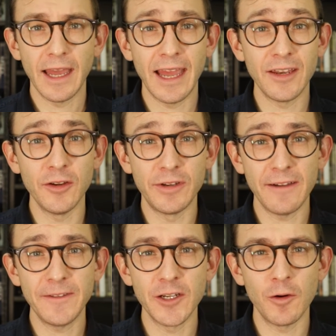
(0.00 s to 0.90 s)
And you
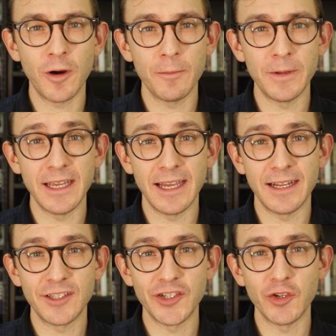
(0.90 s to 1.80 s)
definitely don't want to be
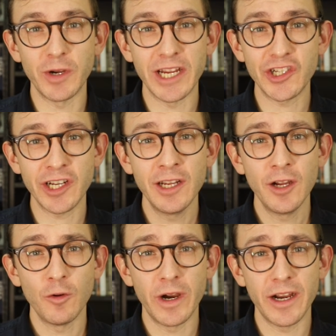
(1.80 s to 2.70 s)
in a situation
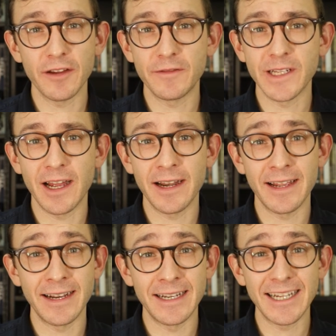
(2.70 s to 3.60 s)
where you've done
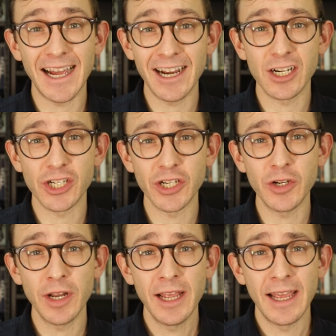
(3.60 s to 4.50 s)
an entire
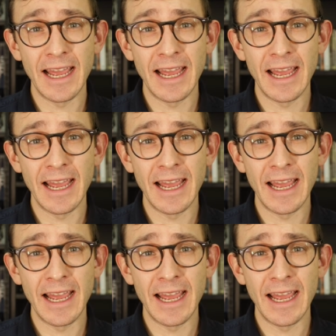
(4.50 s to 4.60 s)
shoot